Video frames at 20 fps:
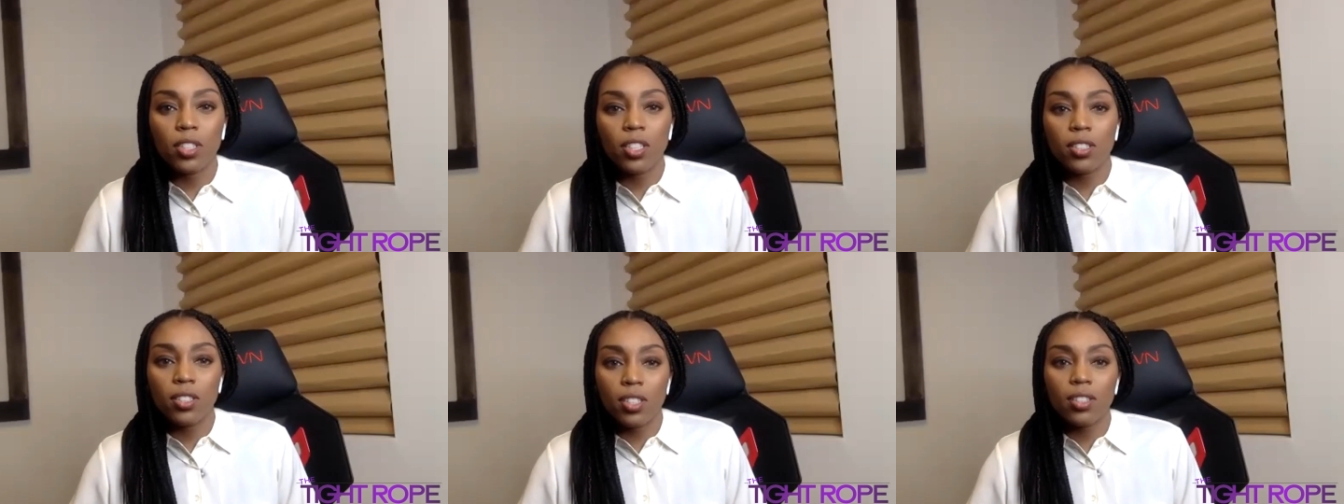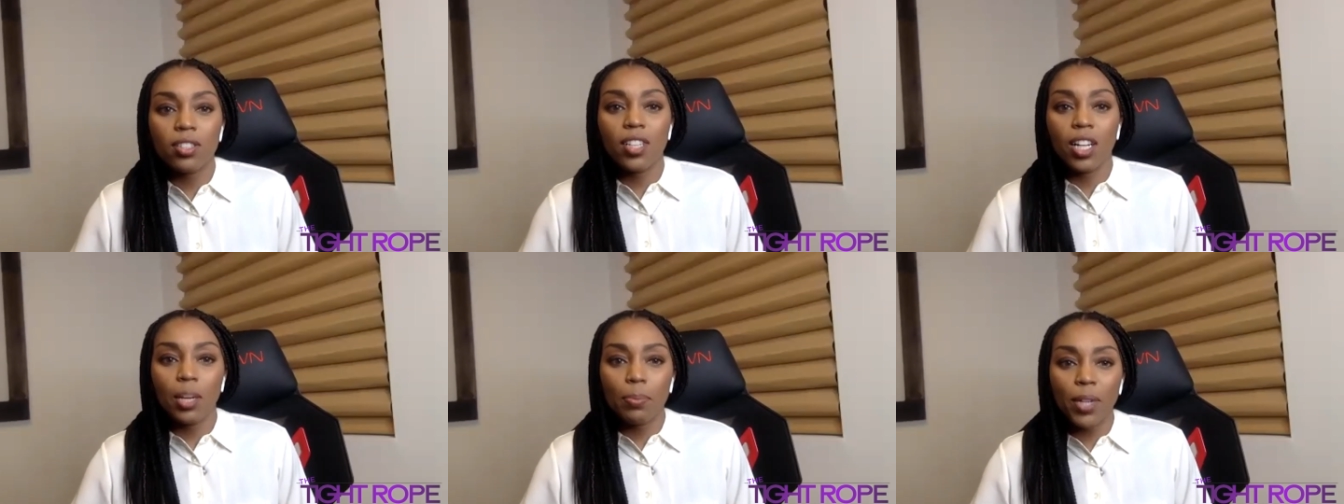in a
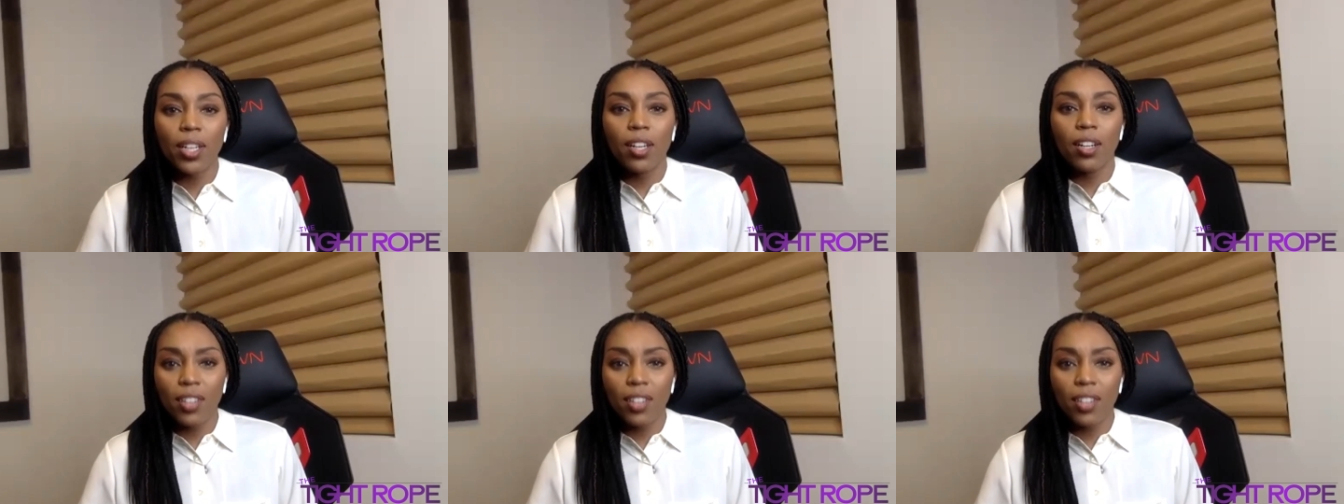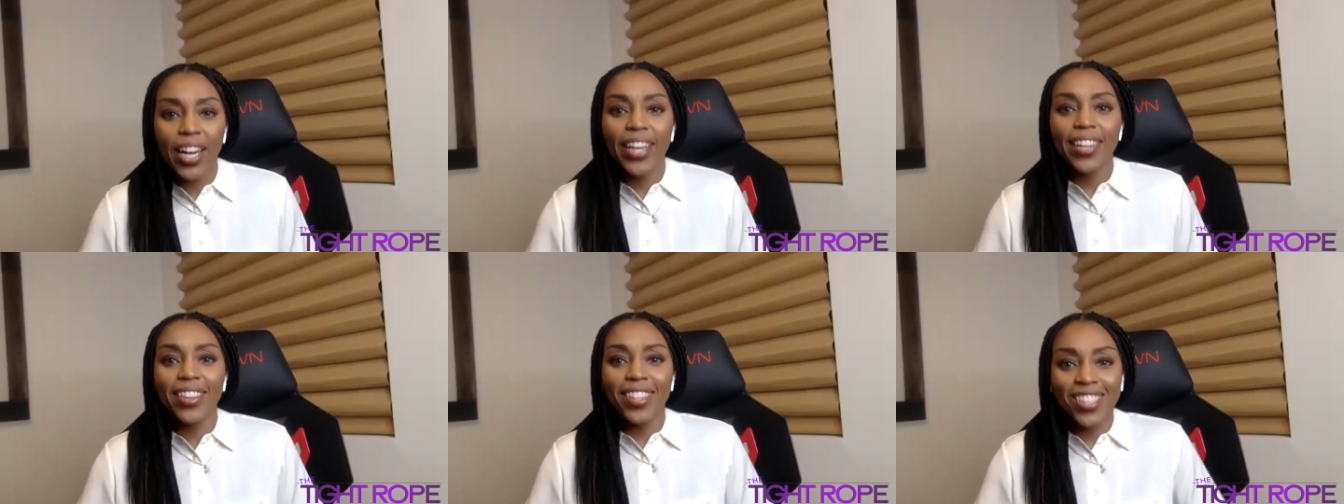sense that I'm like,
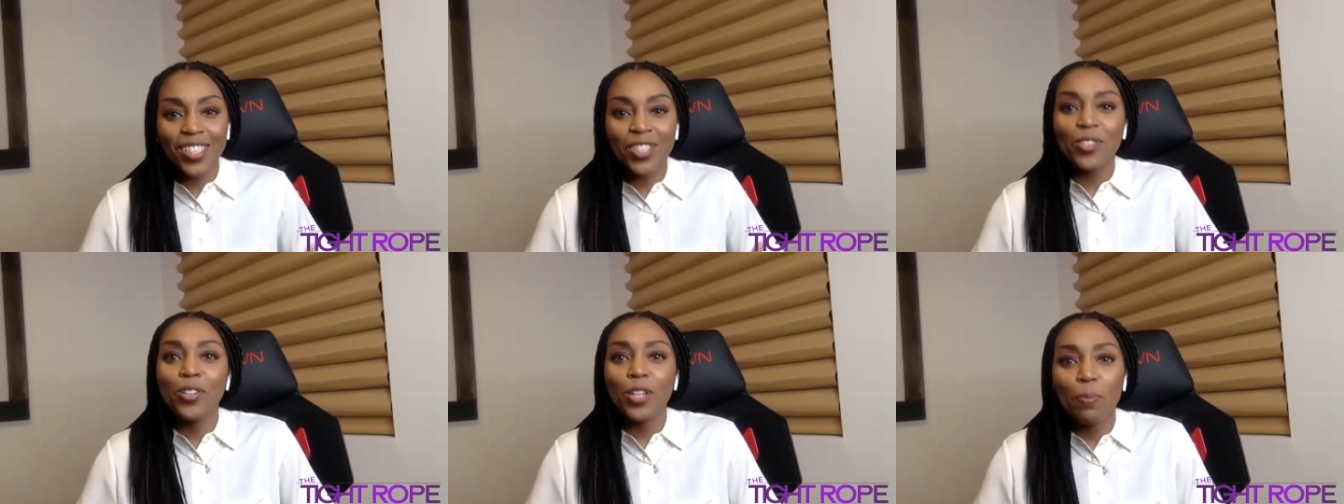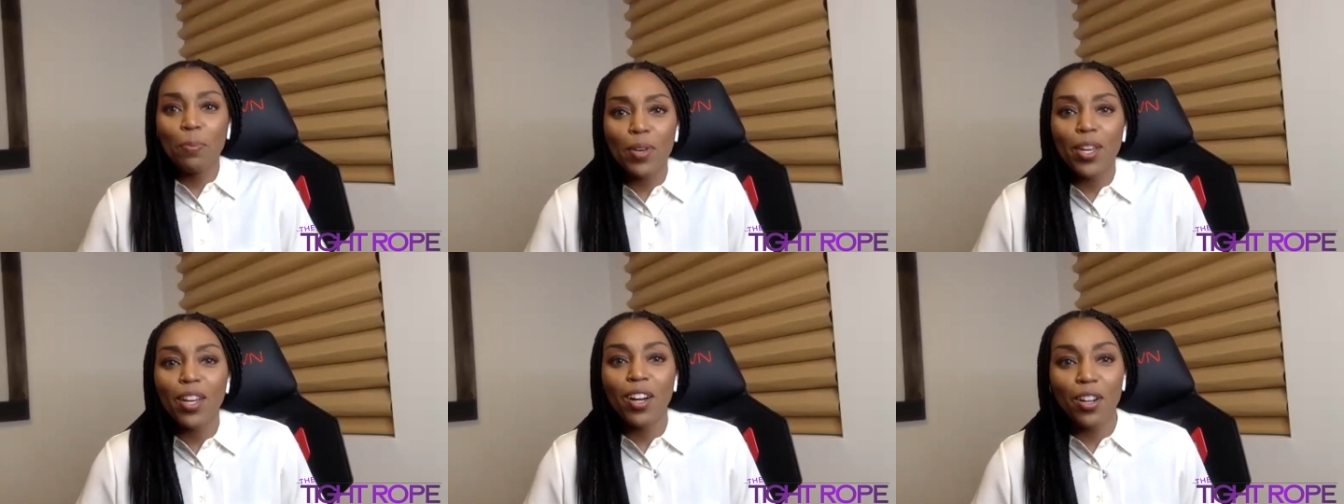okay, this is going
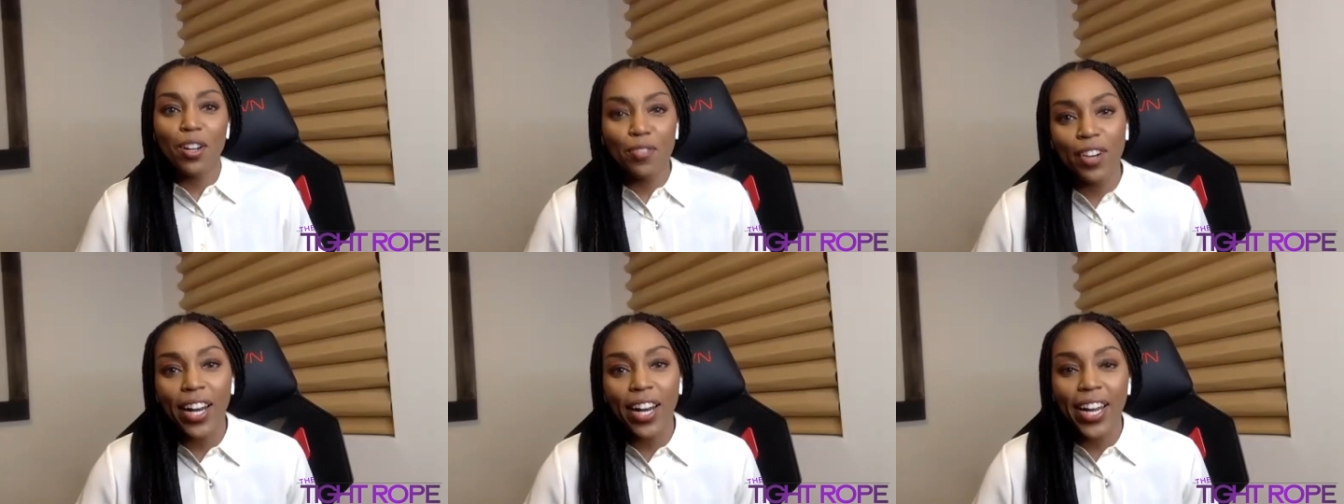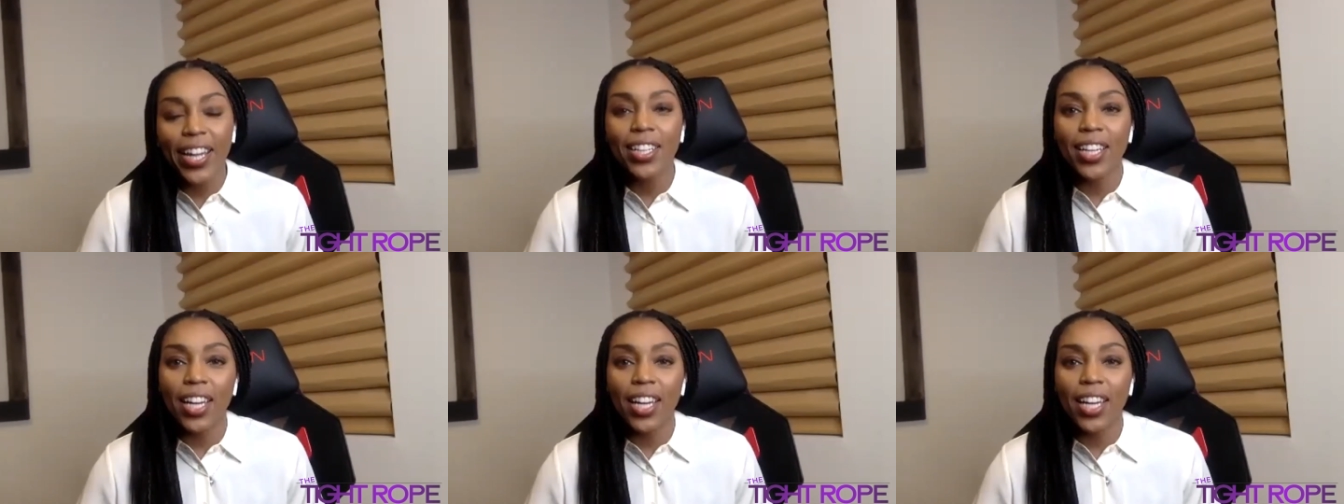to be all right.